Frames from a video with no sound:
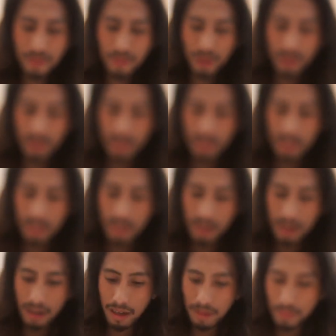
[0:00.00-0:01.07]
very
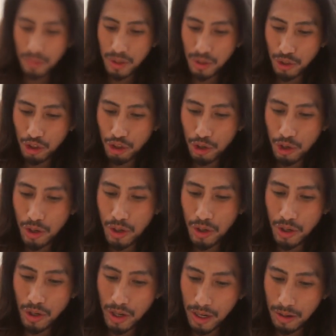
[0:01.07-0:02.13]
um,
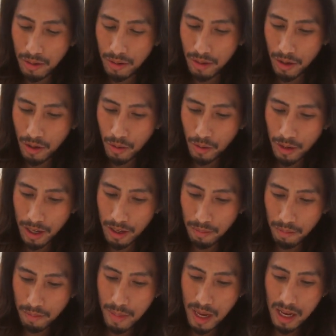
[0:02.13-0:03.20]
stern and you know like
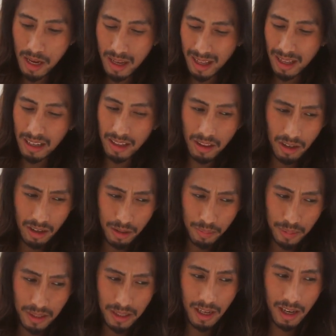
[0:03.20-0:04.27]
make like they're
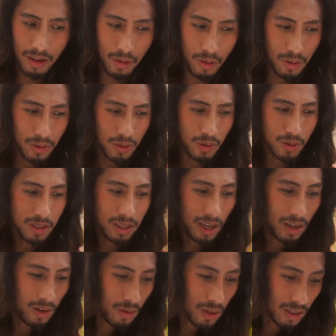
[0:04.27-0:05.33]
upset also because I
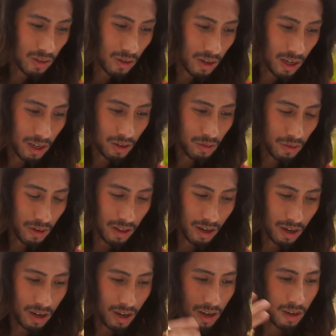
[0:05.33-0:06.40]
look at your hand over
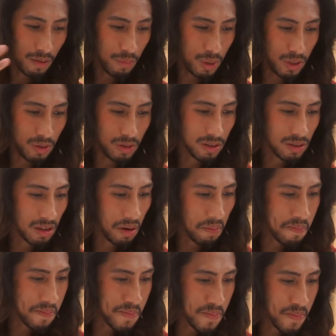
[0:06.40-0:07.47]
there, but you just like
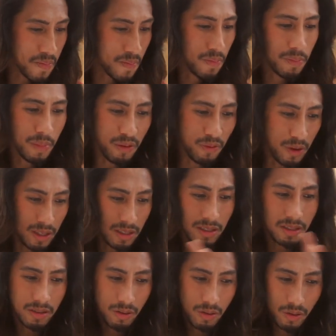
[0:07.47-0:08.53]
hmm. My face
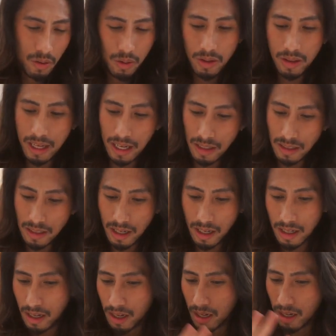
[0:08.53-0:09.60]
is going on that
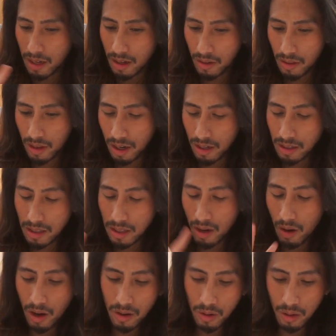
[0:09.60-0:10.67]
side, and there it's like
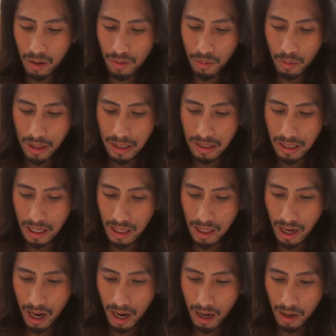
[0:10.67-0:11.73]
now I don't even want to see
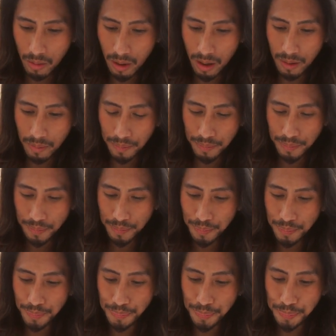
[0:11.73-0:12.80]
the aqua. Mm
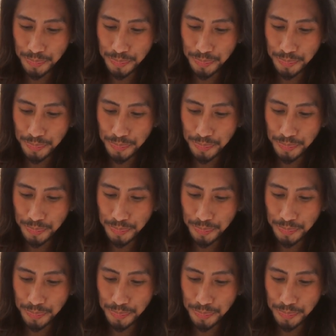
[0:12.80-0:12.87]
-hmm.